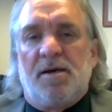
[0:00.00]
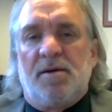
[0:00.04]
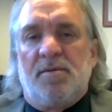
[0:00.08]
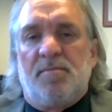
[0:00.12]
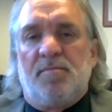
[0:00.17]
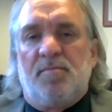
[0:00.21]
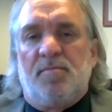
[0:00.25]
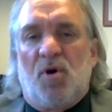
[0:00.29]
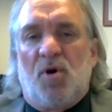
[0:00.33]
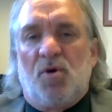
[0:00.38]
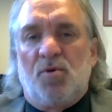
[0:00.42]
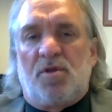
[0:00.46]

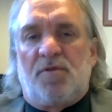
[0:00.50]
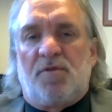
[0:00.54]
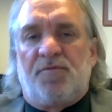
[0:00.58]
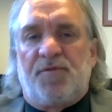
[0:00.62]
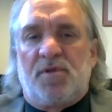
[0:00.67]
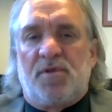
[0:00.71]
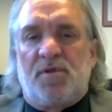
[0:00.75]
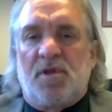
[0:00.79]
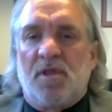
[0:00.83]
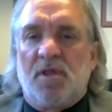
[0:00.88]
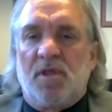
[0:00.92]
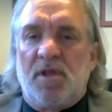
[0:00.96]
Most
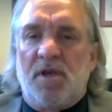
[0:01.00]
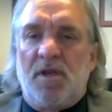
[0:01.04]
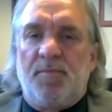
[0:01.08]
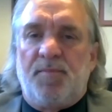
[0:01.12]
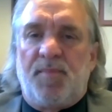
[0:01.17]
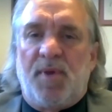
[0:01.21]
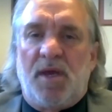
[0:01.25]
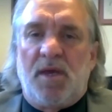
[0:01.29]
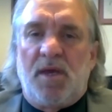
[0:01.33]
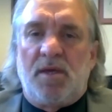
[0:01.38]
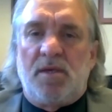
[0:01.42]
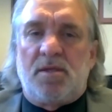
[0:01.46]

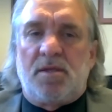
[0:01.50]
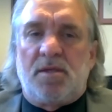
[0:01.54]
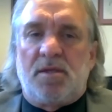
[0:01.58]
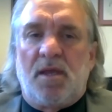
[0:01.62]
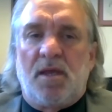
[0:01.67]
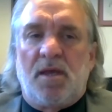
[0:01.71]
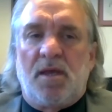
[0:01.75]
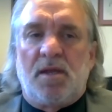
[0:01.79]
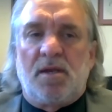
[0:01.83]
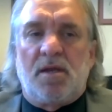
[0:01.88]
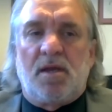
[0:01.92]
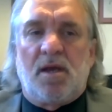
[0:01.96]
facility-based
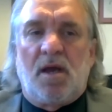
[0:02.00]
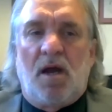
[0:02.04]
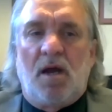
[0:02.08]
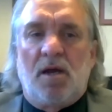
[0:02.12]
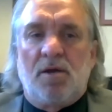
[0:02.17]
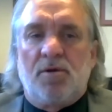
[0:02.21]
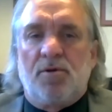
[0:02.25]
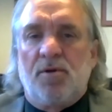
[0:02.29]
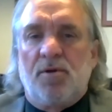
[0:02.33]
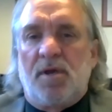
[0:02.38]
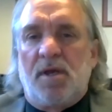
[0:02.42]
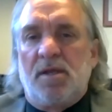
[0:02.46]
and
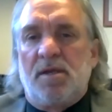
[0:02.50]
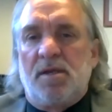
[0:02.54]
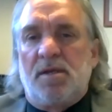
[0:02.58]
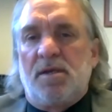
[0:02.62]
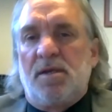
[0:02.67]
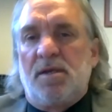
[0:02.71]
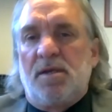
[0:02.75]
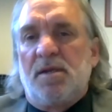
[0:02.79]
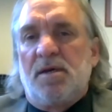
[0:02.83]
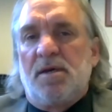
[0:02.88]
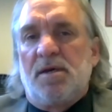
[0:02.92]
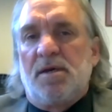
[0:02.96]
congregate
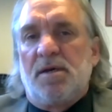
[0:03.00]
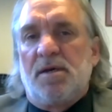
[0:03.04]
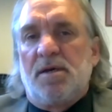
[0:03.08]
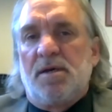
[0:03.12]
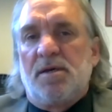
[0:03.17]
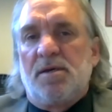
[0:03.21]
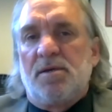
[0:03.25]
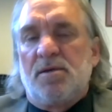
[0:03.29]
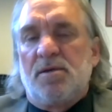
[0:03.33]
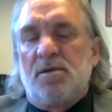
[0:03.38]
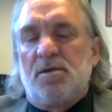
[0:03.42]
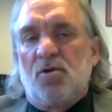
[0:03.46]

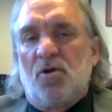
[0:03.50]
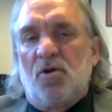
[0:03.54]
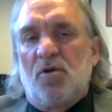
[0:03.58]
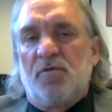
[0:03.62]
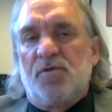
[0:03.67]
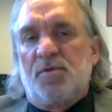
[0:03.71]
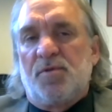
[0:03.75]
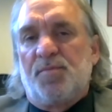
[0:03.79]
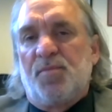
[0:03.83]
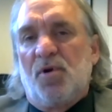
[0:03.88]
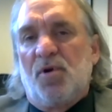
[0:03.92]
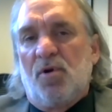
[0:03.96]

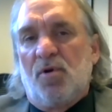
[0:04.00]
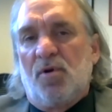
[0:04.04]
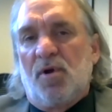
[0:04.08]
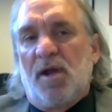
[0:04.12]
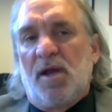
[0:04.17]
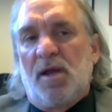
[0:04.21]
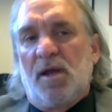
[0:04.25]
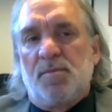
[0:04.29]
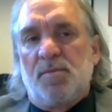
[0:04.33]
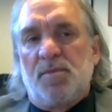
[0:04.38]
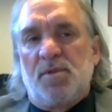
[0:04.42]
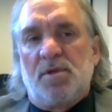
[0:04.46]
service
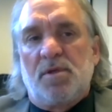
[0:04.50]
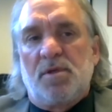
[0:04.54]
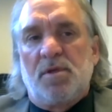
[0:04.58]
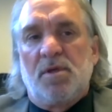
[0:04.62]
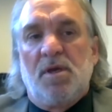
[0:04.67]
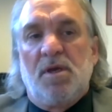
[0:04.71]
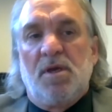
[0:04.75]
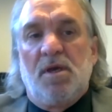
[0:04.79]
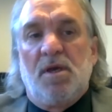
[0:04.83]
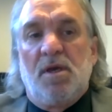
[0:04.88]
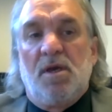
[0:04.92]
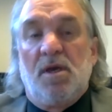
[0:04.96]
programs
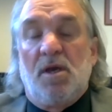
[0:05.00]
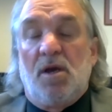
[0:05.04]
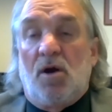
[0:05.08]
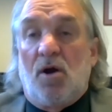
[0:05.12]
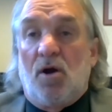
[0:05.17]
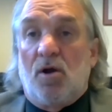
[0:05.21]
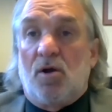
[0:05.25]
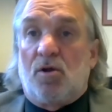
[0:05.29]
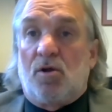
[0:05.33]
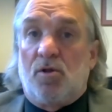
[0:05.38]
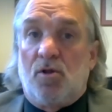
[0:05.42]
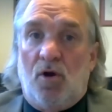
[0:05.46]

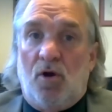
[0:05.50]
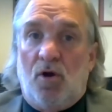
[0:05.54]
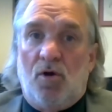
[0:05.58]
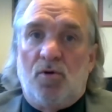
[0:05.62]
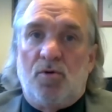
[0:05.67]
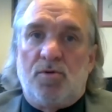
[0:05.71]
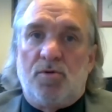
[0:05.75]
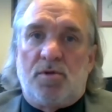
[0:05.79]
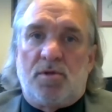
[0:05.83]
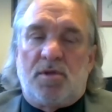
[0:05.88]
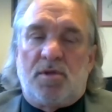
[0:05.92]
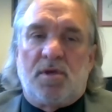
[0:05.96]
are
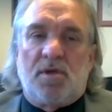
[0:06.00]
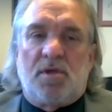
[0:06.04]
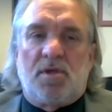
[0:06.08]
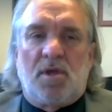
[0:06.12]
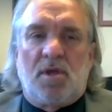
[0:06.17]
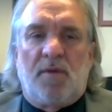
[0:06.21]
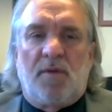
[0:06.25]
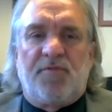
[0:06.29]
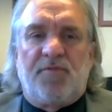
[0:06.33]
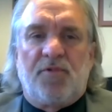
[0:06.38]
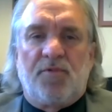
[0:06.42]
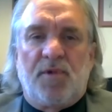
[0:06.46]
closed,
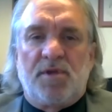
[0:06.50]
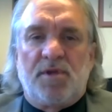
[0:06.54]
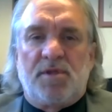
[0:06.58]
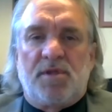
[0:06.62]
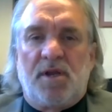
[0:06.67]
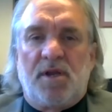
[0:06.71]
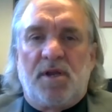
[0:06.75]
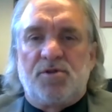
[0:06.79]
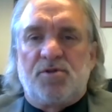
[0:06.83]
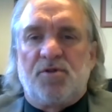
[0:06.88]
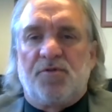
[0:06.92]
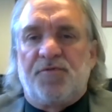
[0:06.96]
except for
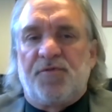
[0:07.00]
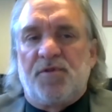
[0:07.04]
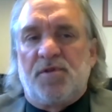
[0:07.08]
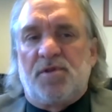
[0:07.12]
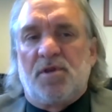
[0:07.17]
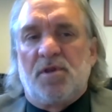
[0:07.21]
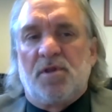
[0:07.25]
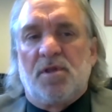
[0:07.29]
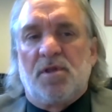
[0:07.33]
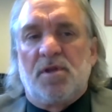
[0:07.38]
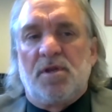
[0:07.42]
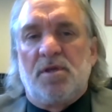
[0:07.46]
residential
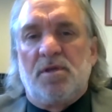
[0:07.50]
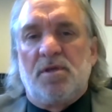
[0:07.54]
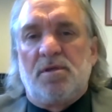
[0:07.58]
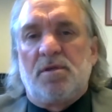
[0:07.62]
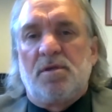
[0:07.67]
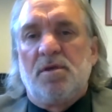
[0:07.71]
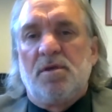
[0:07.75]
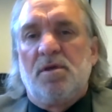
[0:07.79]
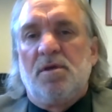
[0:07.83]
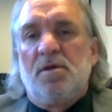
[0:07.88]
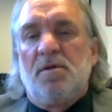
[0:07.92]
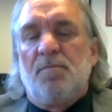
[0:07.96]

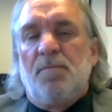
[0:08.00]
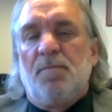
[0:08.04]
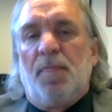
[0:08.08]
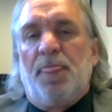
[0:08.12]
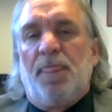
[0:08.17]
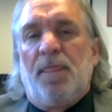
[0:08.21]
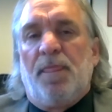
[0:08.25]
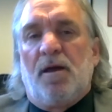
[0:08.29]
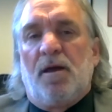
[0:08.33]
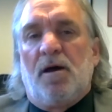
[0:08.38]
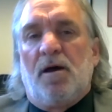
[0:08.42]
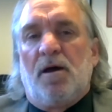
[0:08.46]
facilities,
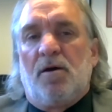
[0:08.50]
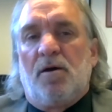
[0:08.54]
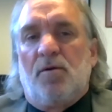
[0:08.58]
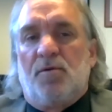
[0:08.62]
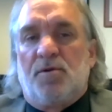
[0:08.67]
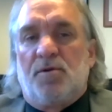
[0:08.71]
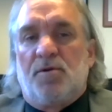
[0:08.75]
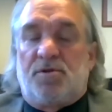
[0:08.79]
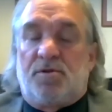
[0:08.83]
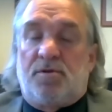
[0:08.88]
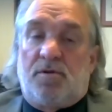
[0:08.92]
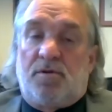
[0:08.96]

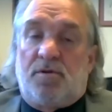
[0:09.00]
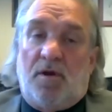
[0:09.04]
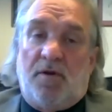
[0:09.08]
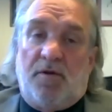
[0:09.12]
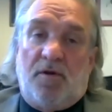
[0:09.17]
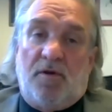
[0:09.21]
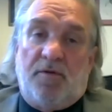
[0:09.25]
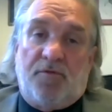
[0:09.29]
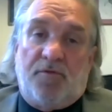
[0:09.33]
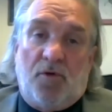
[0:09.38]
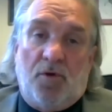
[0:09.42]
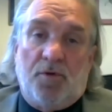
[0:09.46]
which
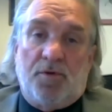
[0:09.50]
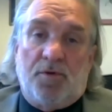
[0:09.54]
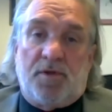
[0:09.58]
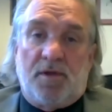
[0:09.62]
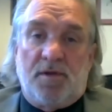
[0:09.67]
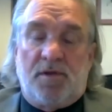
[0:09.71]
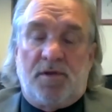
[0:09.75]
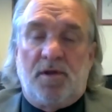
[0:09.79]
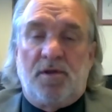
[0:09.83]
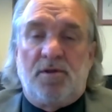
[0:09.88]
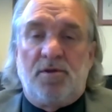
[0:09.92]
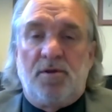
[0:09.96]
of course
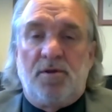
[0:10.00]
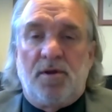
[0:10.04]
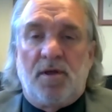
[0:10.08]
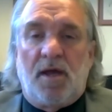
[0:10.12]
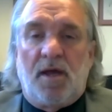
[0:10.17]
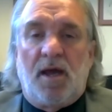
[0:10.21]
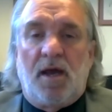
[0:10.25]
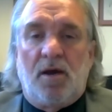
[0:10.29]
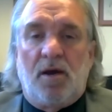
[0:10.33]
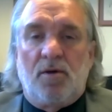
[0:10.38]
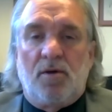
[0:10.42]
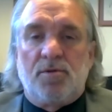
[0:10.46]
continue to
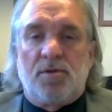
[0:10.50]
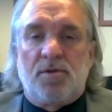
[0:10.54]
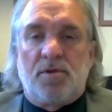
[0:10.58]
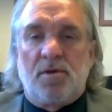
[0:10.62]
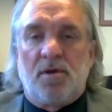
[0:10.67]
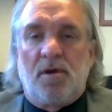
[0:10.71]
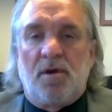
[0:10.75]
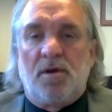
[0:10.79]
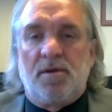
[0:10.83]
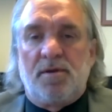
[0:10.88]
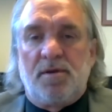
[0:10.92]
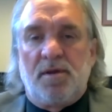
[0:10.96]
house,
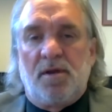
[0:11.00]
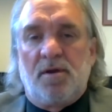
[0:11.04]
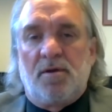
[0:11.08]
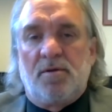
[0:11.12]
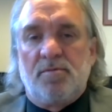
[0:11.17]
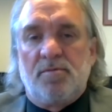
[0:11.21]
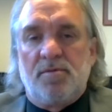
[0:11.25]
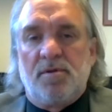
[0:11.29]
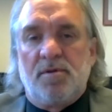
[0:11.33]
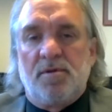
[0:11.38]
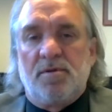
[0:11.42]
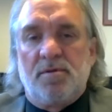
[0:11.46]

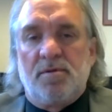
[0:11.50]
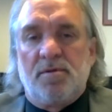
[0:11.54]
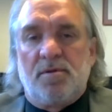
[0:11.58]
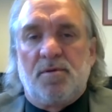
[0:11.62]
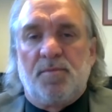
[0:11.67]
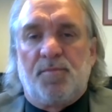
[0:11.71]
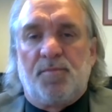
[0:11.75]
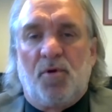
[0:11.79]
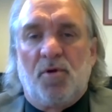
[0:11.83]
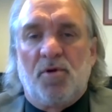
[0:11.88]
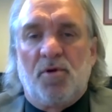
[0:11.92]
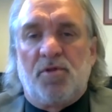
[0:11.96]

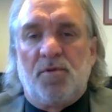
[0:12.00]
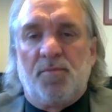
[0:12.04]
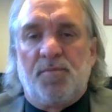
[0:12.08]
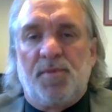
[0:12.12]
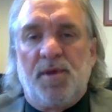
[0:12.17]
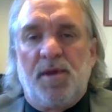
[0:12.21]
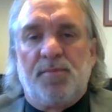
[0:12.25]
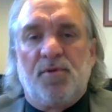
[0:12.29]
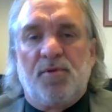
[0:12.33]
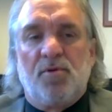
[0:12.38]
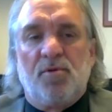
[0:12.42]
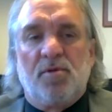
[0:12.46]
support the
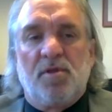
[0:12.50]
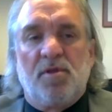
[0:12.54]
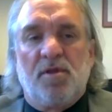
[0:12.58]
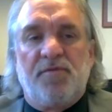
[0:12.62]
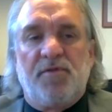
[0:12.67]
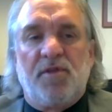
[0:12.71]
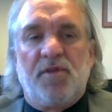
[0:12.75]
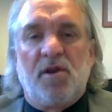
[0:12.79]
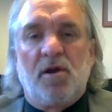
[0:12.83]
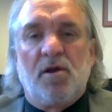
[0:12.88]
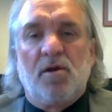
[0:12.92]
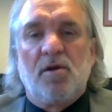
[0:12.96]
people who live
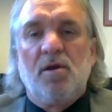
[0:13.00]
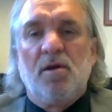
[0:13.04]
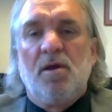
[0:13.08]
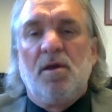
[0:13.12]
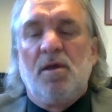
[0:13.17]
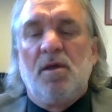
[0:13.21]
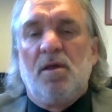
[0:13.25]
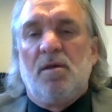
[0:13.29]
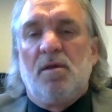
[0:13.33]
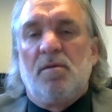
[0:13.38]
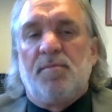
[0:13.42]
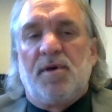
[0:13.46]
there,
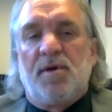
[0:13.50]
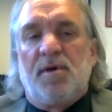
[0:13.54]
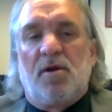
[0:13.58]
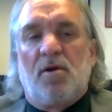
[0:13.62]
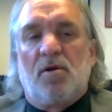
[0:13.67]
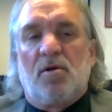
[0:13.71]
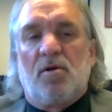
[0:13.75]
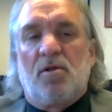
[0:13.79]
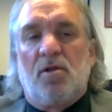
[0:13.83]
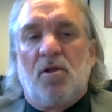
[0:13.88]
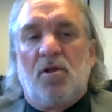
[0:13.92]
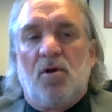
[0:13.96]
but
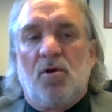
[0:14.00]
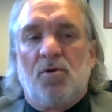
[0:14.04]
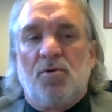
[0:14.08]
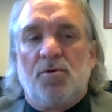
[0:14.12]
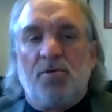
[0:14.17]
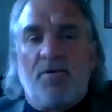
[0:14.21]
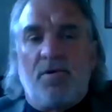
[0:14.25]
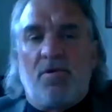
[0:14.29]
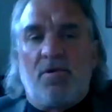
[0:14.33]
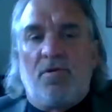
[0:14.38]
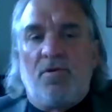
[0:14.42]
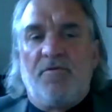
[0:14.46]
are
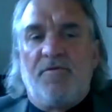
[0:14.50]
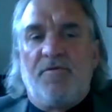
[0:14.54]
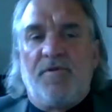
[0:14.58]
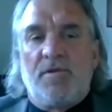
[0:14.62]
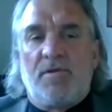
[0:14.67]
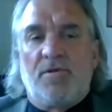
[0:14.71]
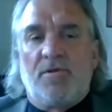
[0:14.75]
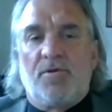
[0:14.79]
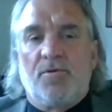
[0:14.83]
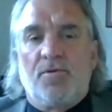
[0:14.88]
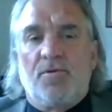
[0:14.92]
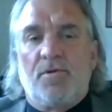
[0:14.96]
closed to
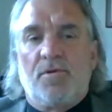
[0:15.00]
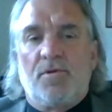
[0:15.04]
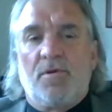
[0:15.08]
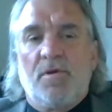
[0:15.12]
visitors.